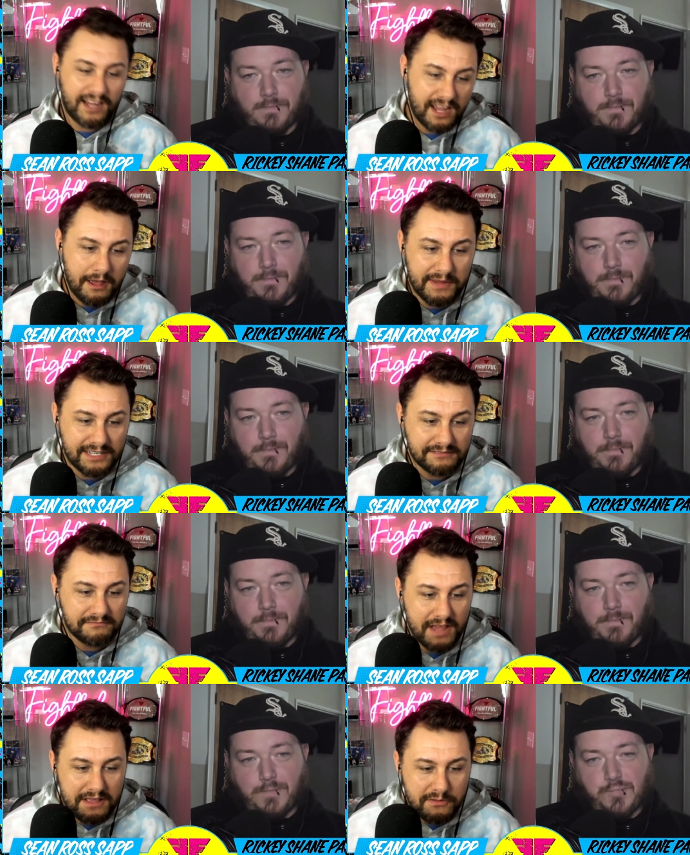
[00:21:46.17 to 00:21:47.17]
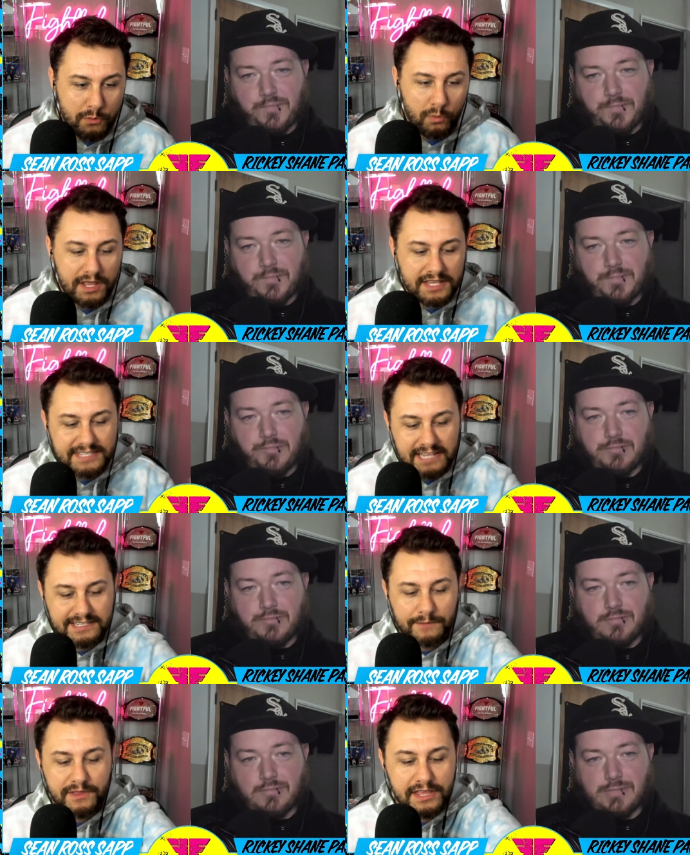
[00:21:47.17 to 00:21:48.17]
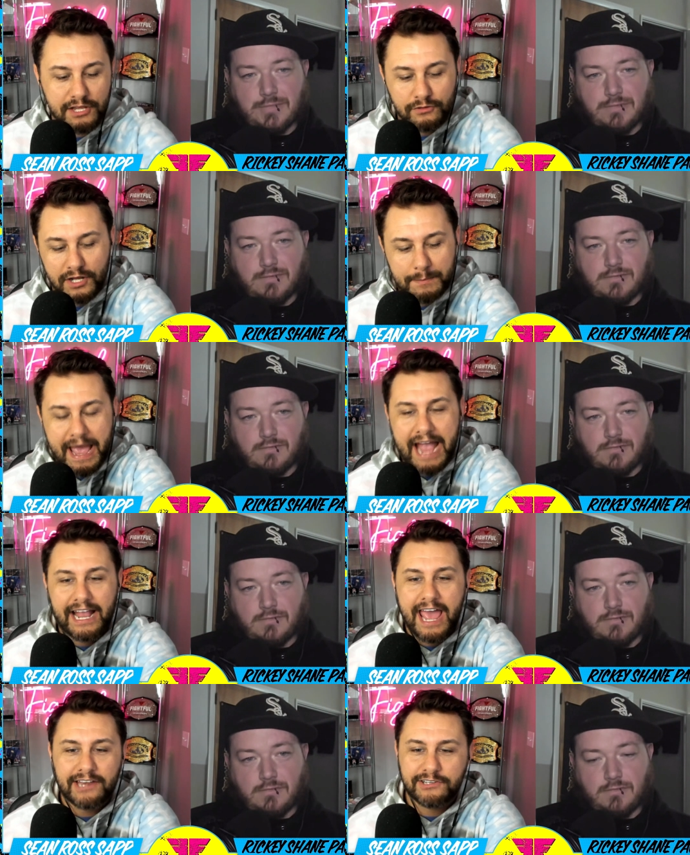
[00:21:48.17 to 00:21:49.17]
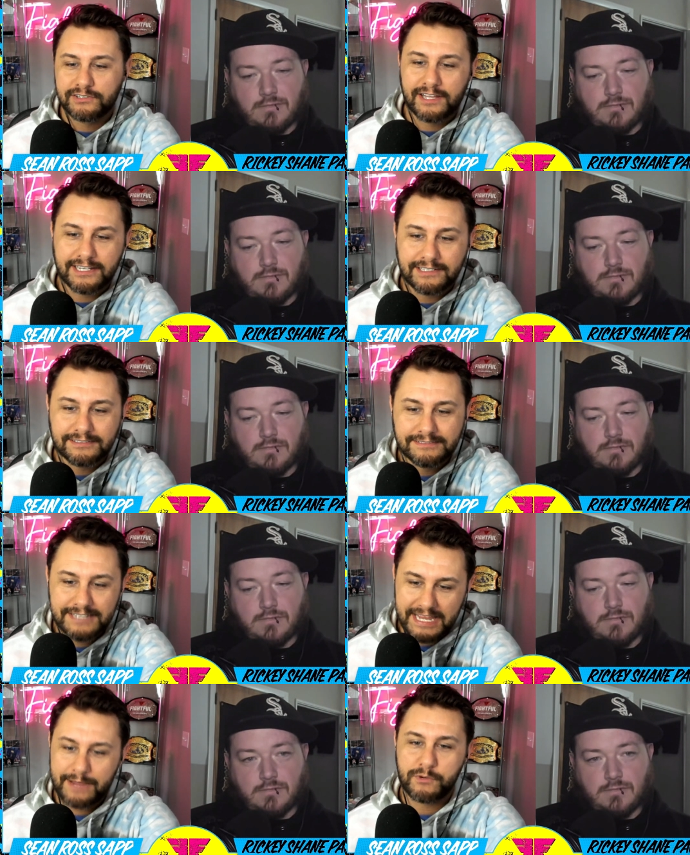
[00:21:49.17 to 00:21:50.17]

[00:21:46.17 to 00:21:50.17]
Speaker 1: I mean, is that something that you look back at and you're like? damn